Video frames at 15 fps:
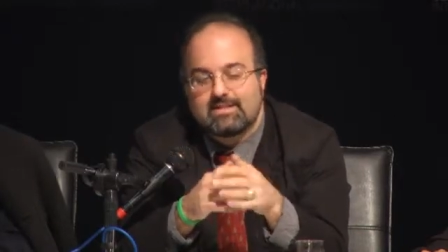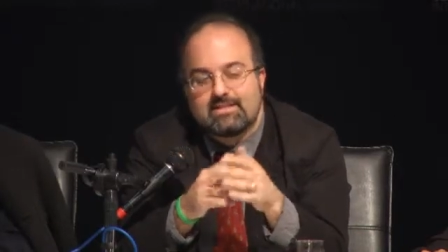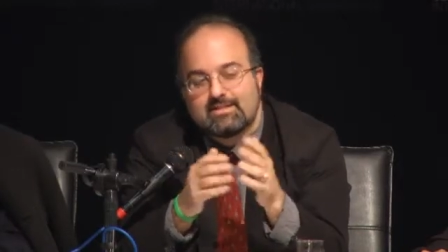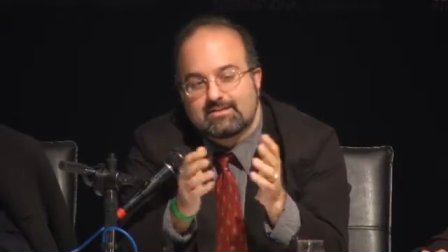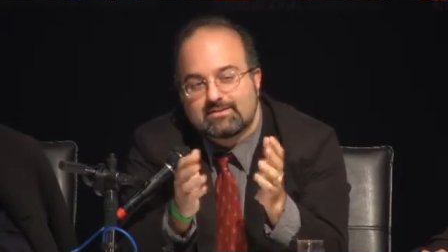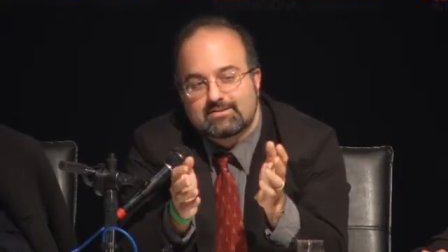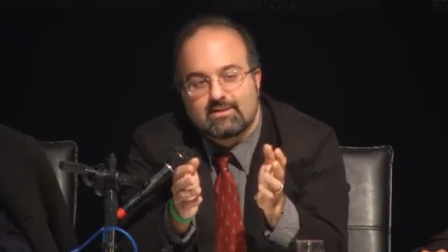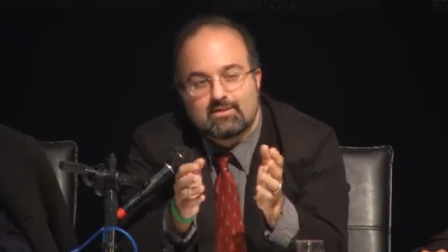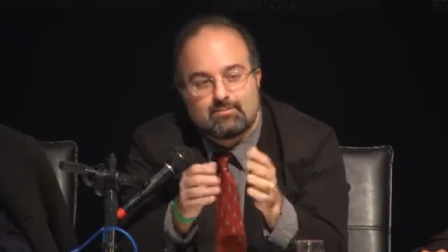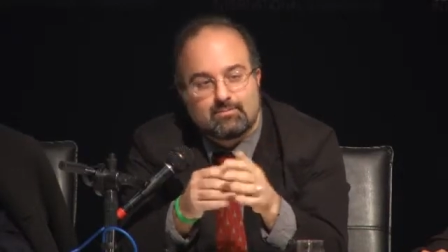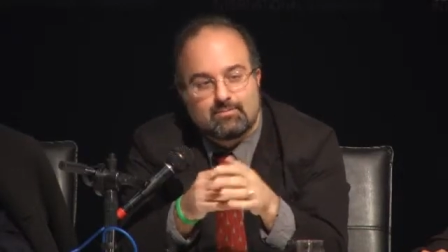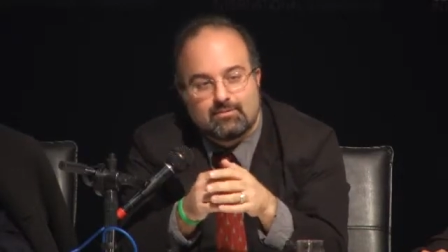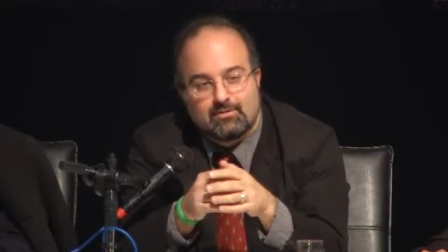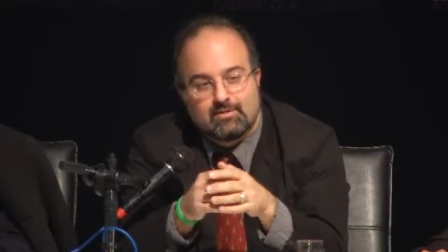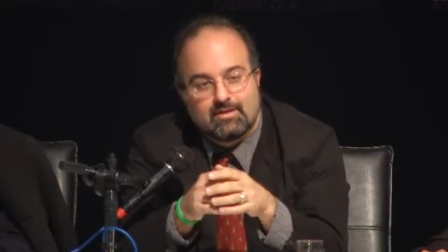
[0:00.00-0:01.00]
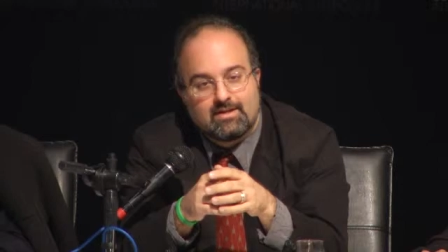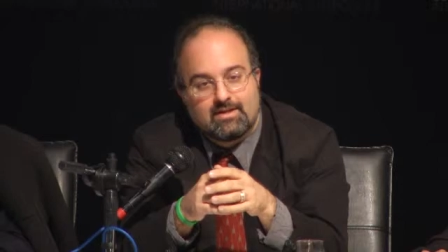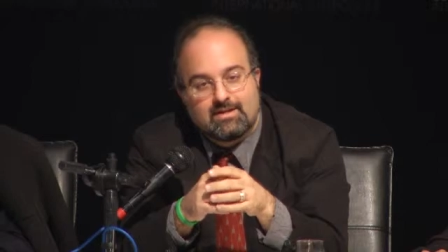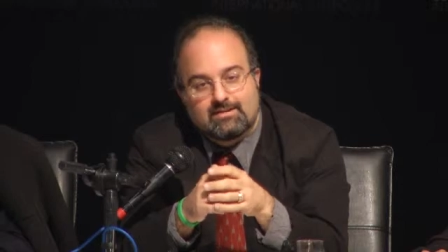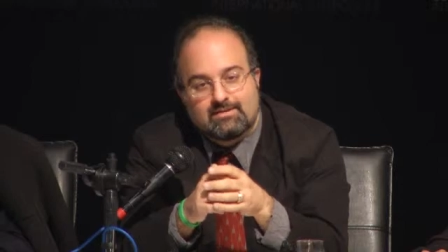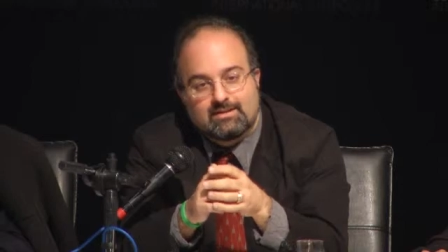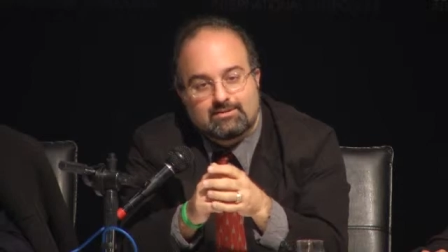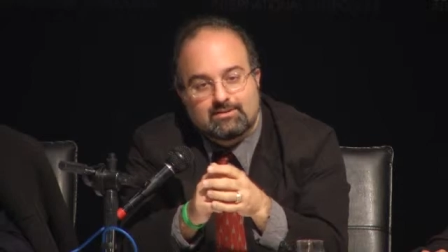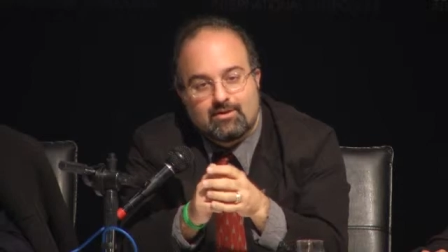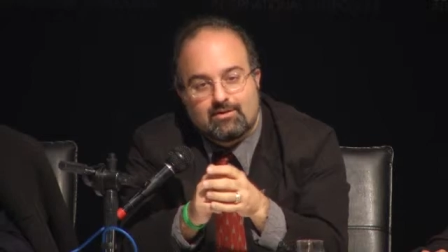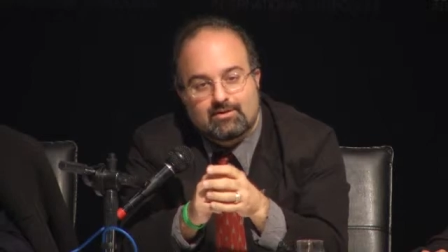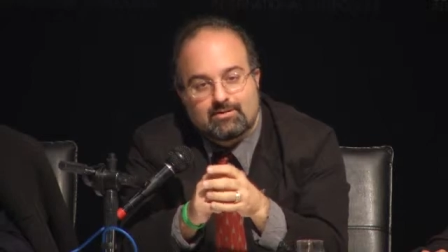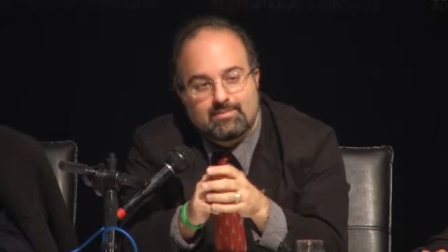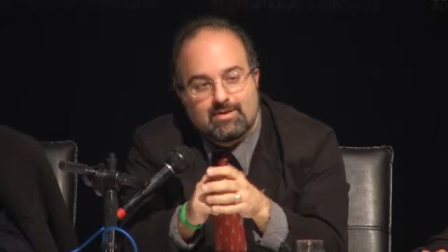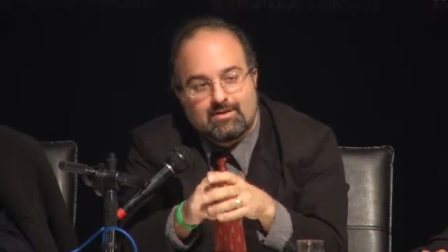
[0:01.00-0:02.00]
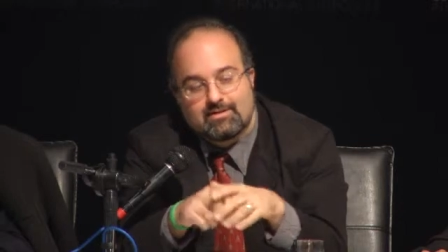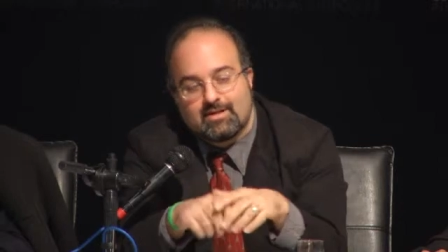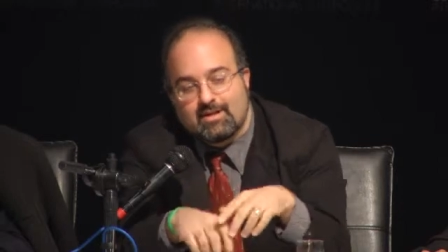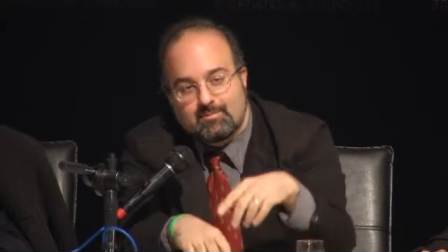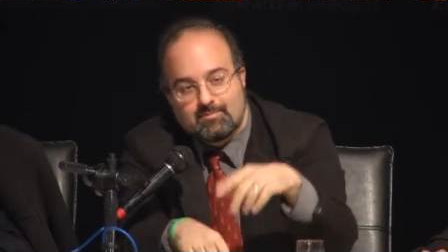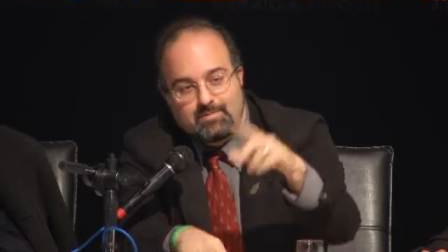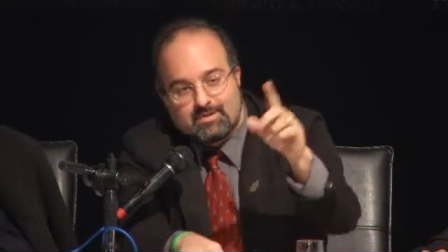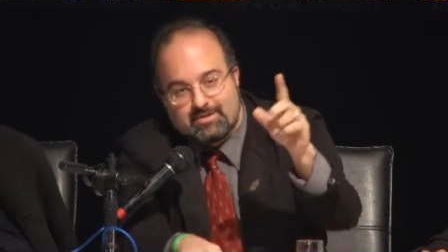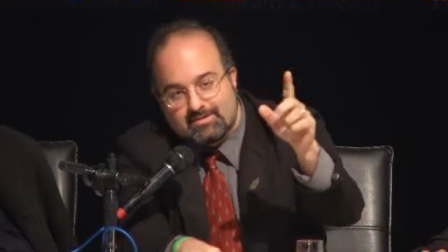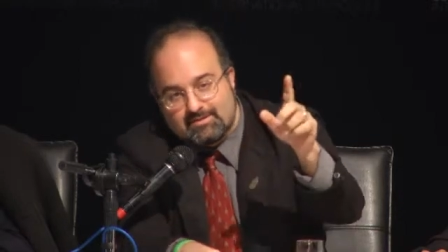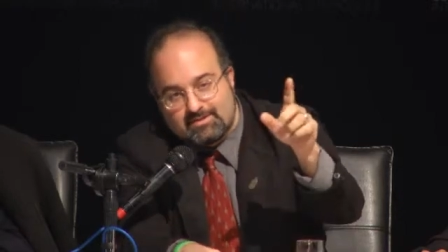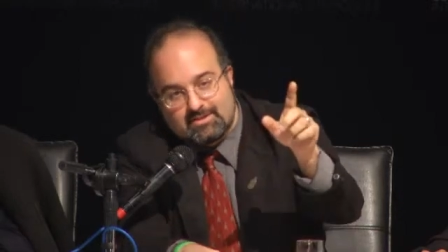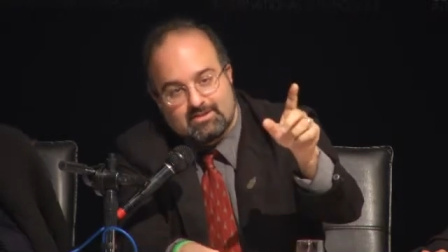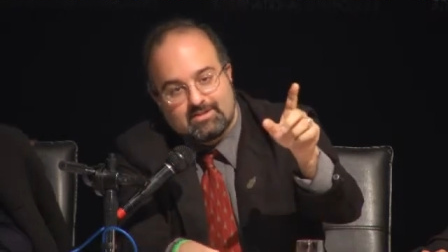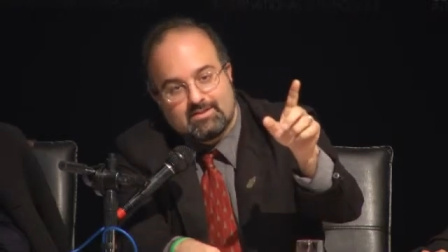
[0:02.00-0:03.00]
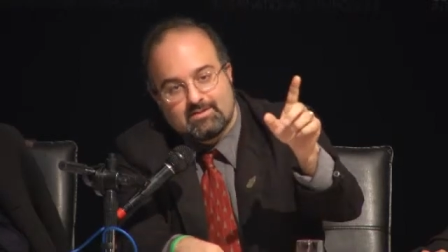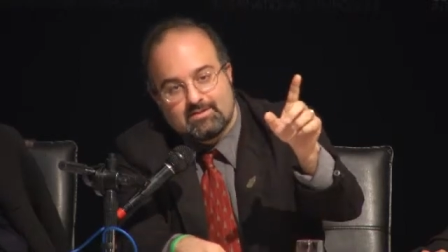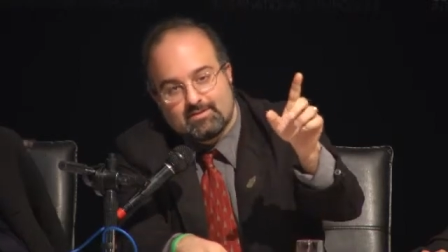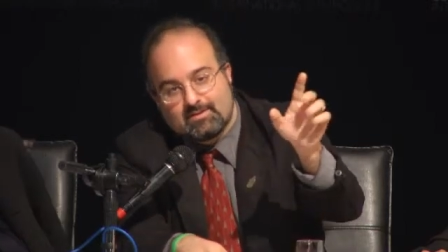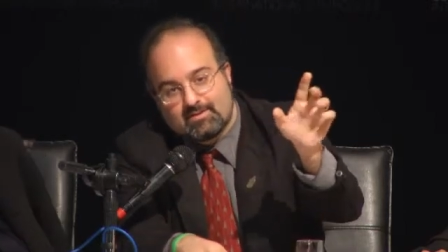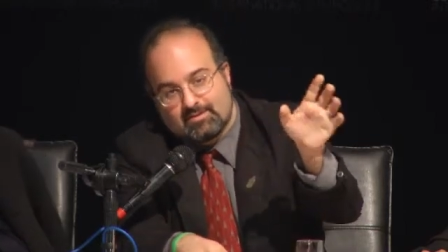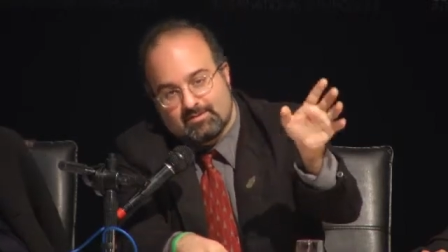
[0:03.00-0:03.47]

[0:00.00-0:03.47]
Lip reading: In Istanbul, they talk about Birinci